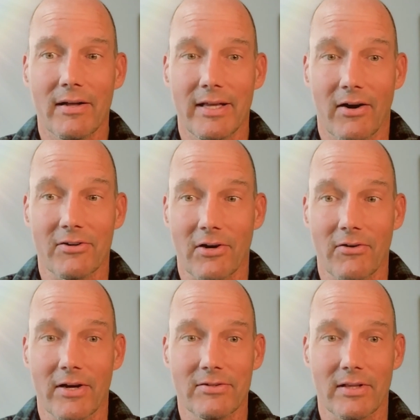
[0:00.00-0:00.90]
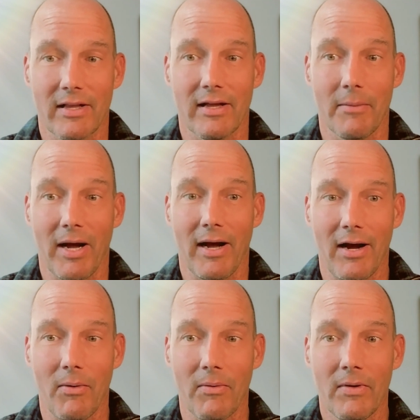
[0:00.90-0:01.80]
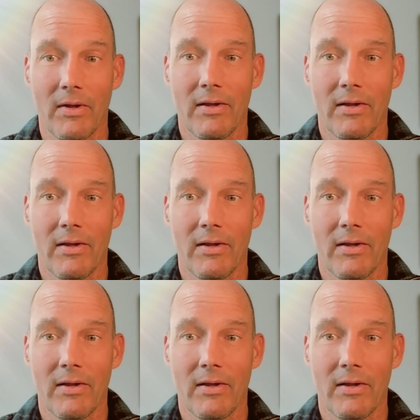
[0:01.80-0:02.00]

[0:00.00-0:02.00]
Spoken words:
in our generation about how